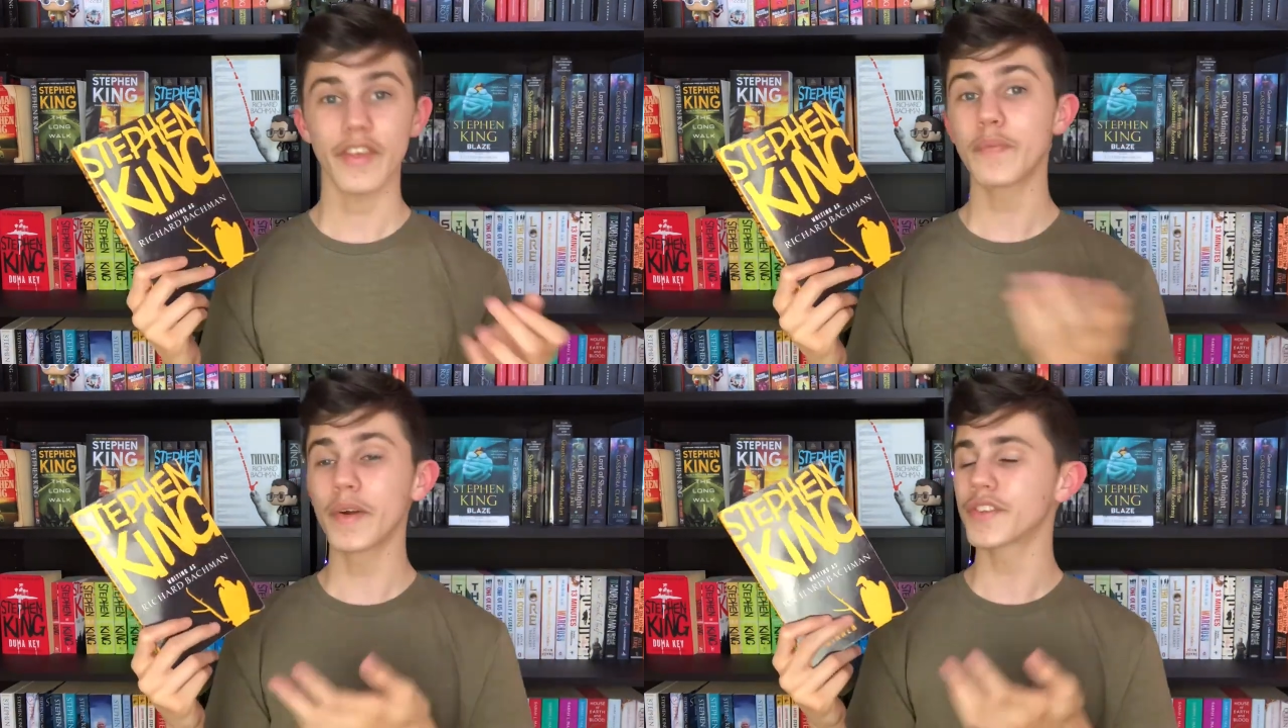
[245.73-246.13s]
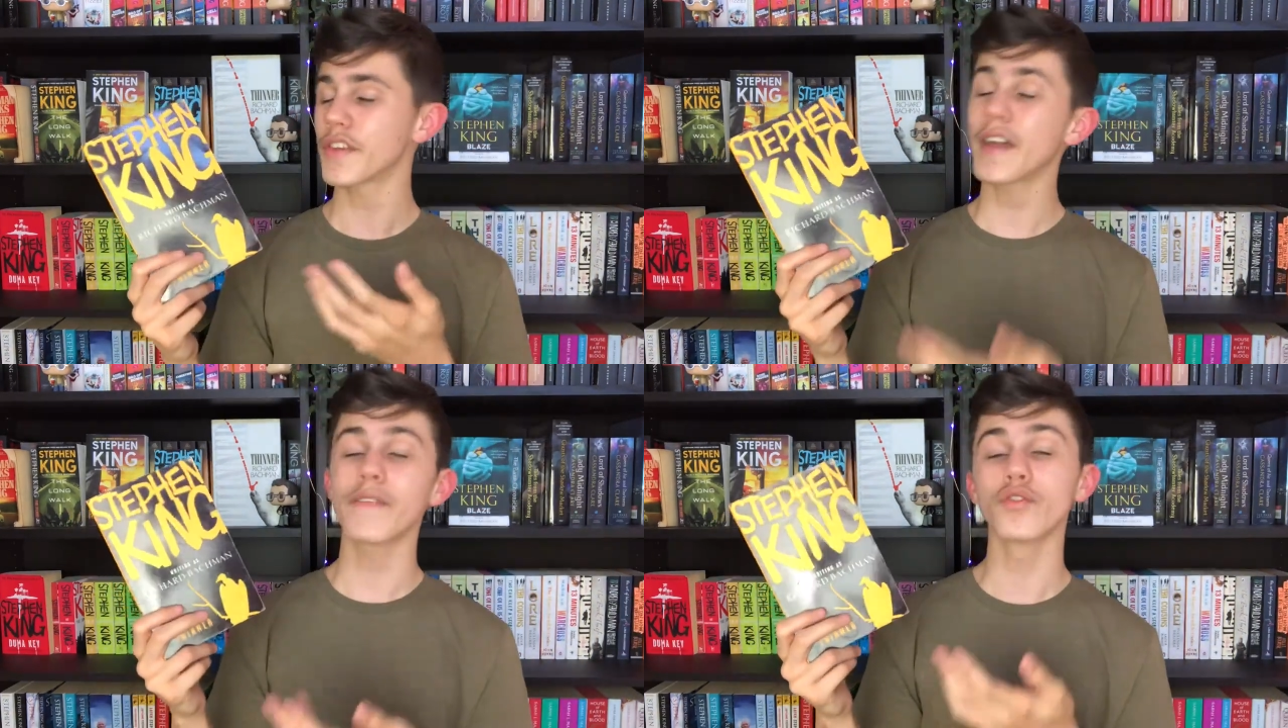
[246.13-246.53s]
book
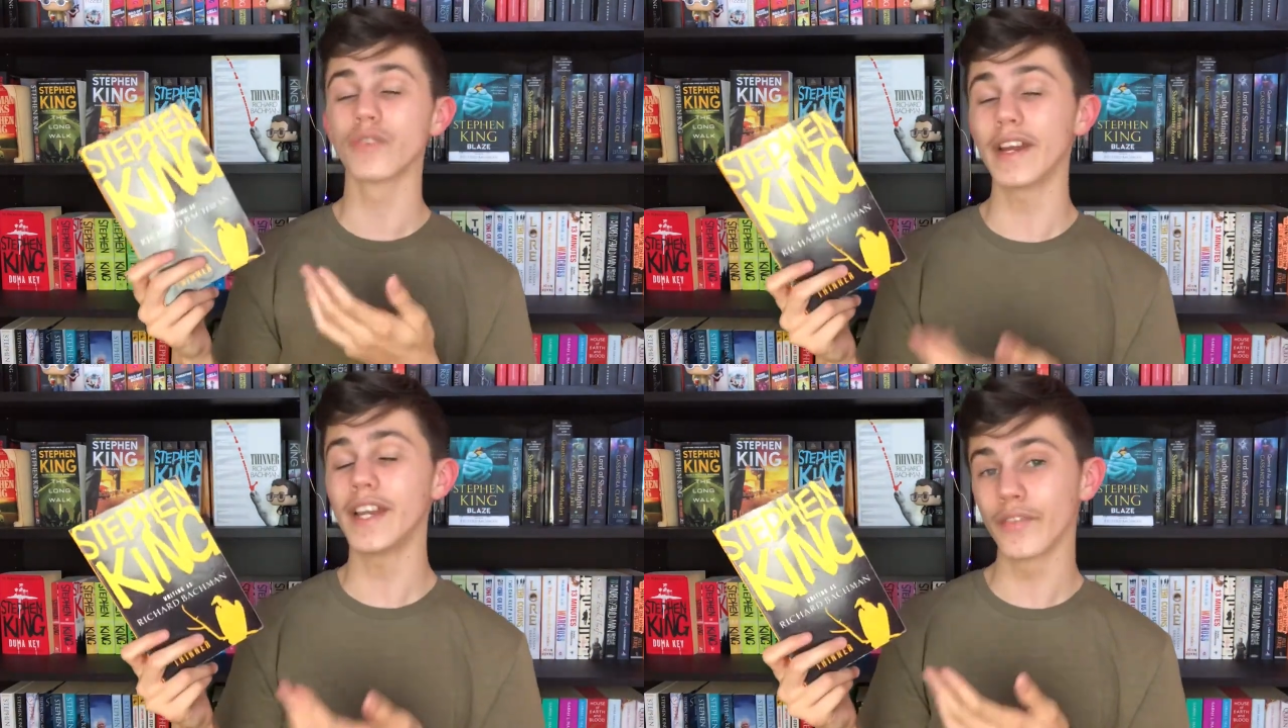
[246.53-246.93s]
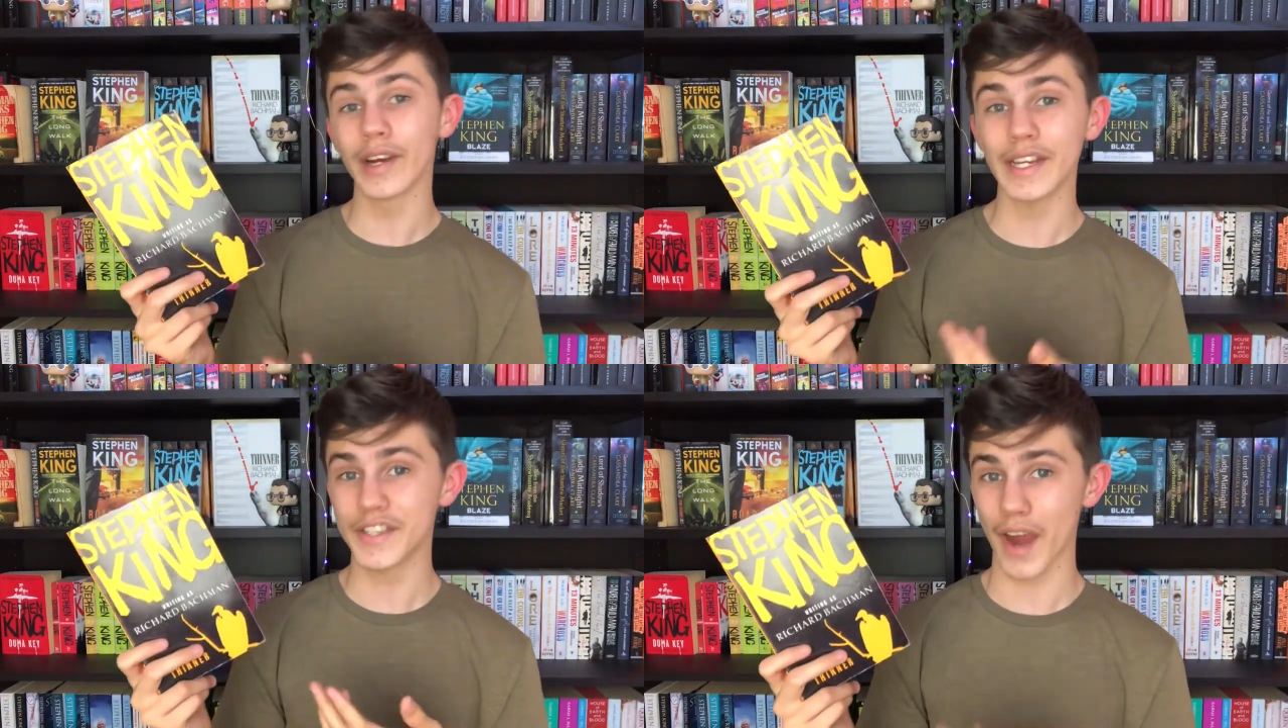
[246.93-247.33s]
does have a really,
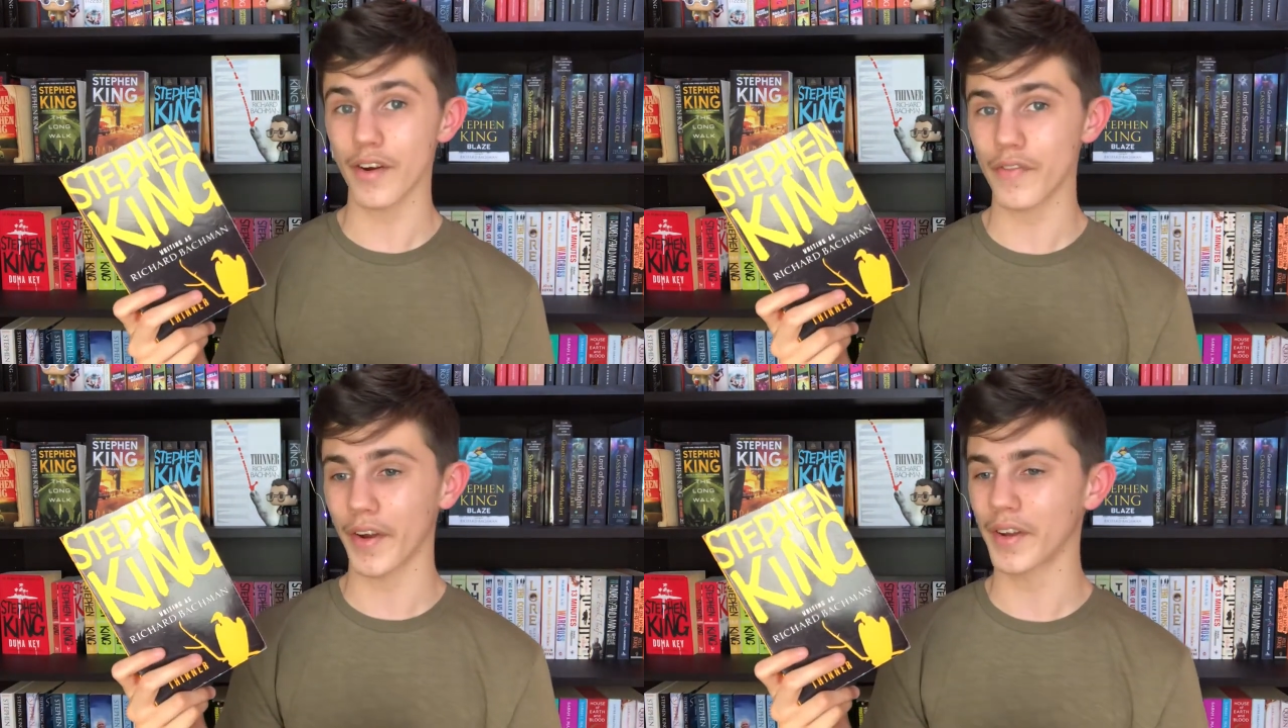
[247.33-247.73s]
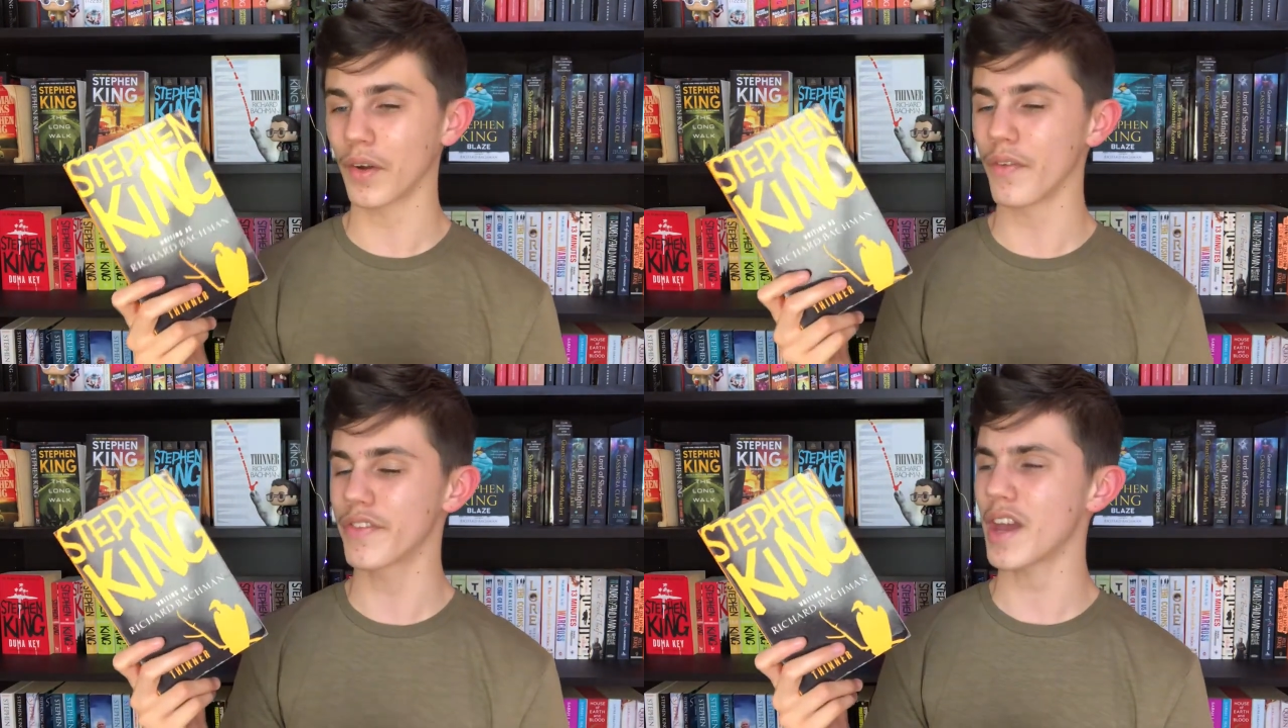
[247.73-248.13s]
really terrifying
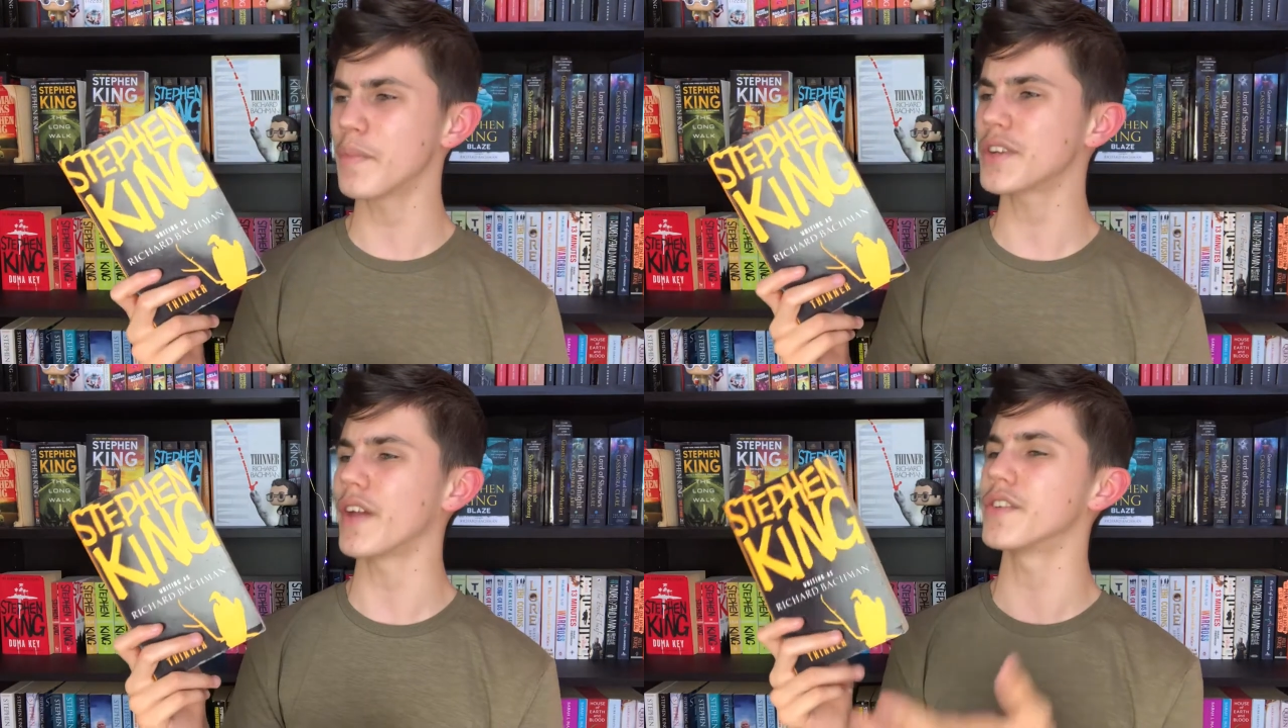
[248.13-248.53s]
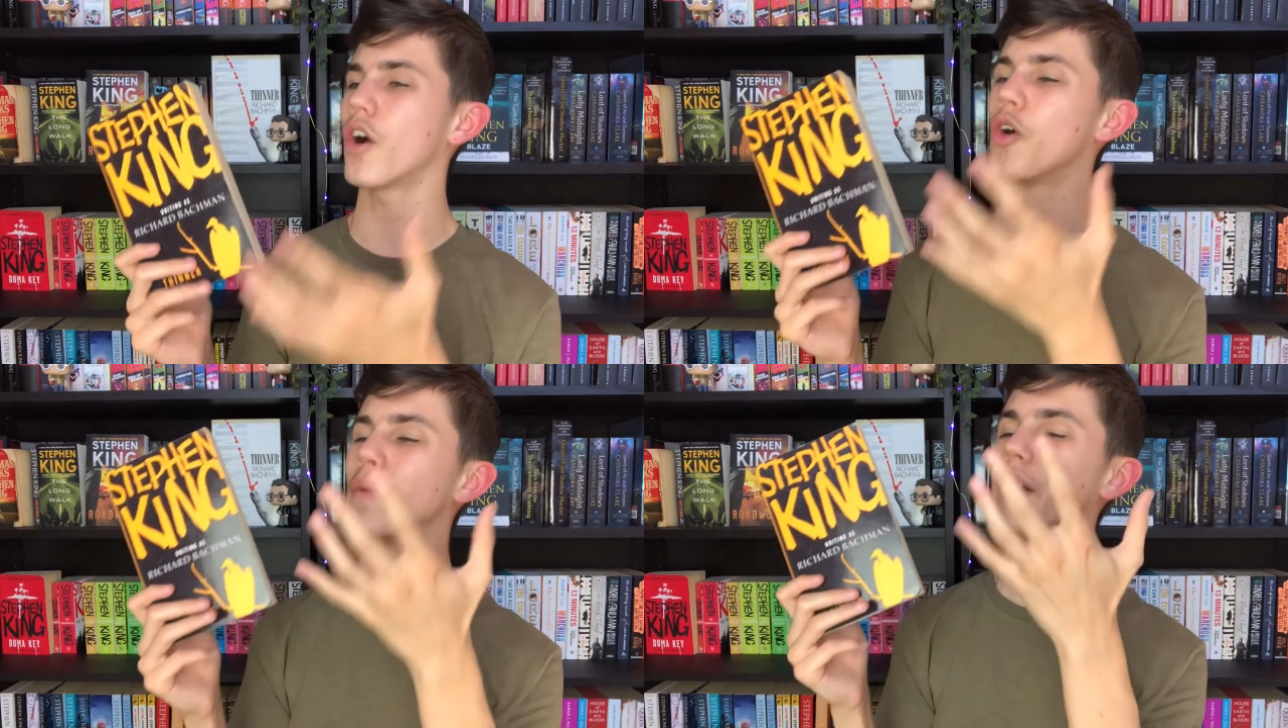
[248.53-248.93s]
concept, and
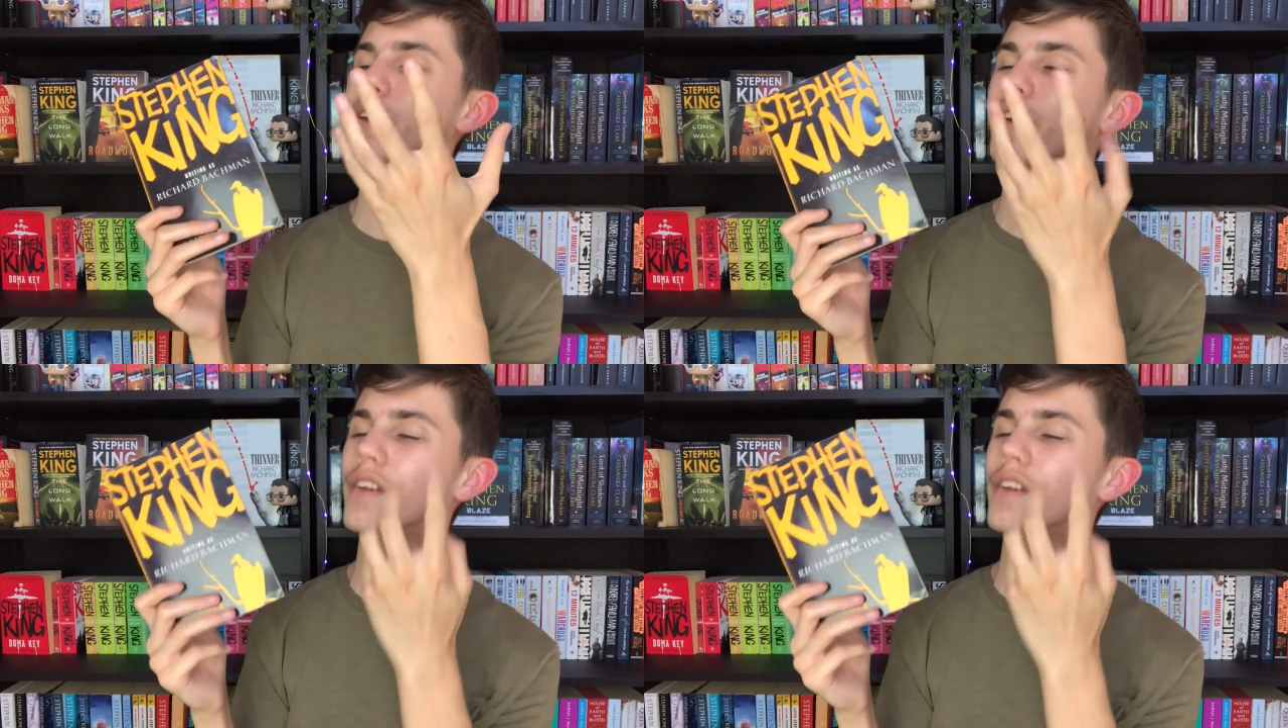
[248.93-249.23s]
oh my